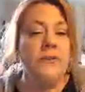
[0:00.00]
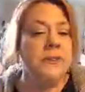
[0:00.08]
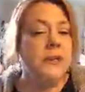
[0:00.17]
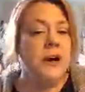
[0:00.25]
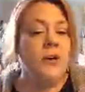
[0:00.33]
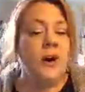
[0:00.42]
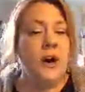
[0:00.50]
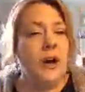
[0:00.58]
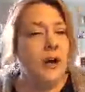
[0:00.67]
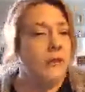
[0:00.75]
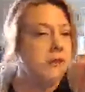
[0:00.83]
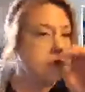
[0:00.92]
Now,
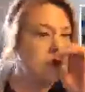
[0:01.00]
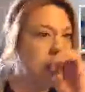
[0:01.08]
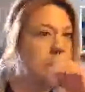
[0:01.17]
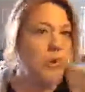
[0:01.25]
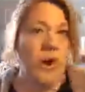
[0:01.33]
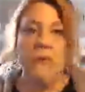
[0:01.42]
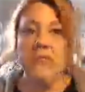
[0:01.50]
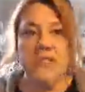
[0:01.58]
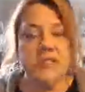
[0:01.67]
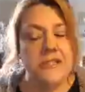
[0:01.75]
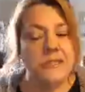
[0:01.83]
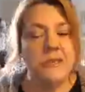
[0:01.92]
this week
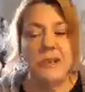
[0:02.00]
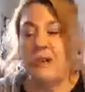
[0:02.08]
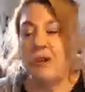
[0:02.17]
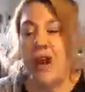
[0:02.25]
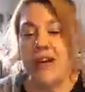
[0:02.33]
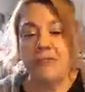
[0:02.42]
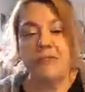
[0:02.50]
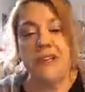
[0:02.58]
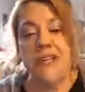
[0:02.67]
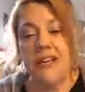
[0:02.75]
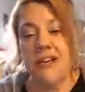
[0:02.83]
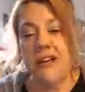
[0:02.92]
promises to be
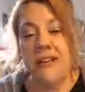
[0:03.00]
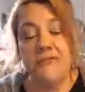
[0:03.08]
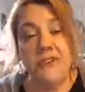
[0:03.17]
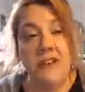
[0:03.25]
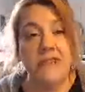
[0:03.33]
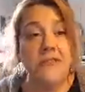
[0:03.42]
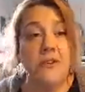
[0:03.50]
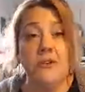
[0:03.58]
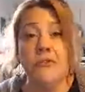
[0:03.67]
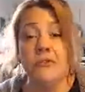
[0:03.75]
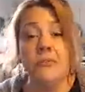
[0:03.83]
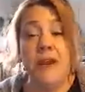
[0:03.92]
incredibly
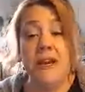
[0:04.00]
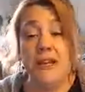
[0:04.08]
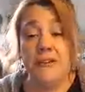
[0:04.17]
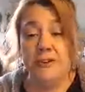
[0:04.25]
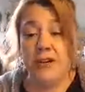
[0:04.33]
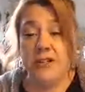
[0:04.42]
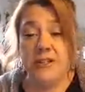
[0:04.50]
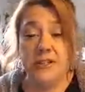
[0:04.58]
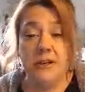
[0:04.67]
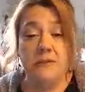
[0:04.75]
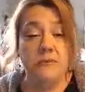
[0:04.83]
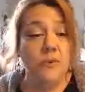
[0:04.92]
eventful for many of us.
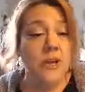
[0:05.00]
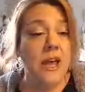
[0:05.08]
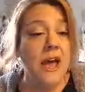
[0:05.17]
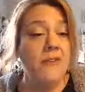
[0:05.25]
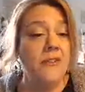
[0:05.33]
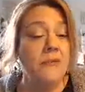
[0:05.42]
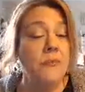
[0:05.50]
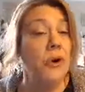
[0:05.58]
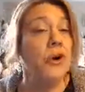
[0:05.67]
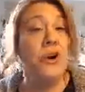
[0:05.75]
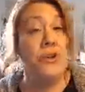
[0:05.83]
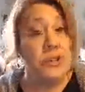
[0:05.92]
We have a
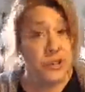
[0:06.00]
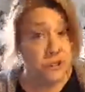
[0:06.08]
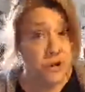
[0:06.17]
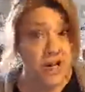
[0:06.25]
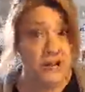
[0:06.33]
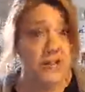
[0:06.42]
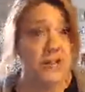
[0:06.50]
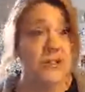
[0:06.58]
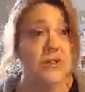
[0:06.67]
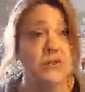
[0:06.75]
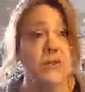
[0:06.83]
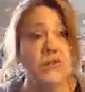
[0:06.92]
Mercury transit.
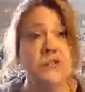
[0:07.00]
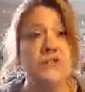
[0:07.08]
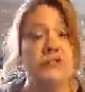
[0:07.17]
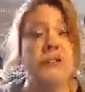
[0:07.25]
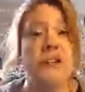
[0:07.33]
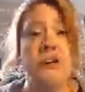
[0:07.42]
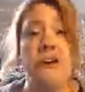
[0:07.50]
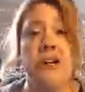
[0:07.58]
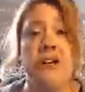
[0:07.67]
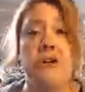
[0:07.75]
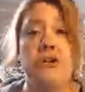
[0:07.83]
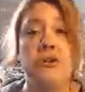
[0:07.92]
So those of you that are
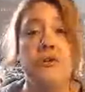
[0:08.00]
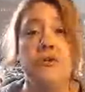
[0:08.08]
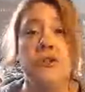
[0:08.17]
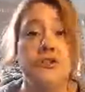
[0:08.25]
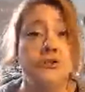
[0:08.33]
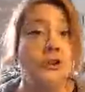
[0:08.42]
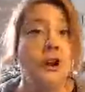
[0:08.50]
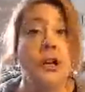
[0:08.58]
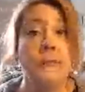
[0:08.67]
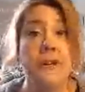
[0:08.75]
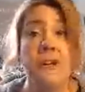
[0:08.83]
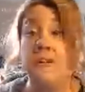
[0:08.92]
into
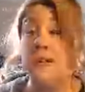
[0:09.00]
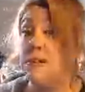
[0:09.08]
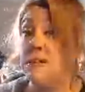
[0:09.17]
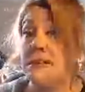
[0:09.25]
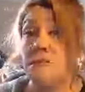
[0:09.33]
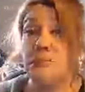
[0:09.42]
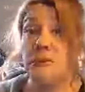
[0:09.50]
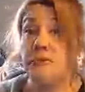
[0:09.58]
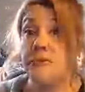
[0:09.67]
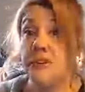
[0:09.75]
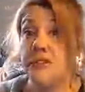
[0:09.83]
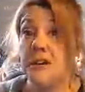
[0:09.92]
astronomy, this is the
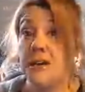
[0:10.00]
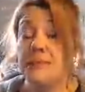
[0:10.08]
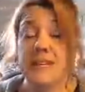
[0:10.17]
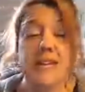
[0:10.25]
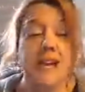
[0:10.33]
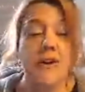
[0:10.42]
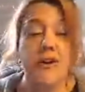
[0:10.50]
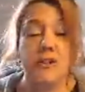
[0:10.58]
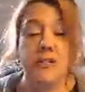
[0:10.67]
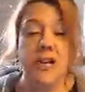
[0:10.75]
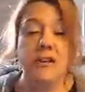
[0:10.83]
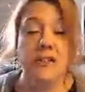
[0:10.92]
perfect time to get out your
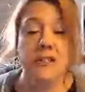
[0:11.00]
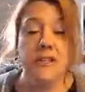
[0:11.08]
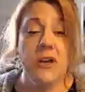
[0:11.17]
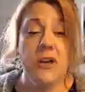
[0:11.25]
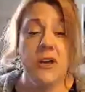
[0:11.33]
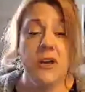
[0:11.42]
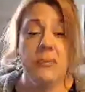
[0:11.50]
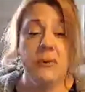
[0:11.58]
telescope.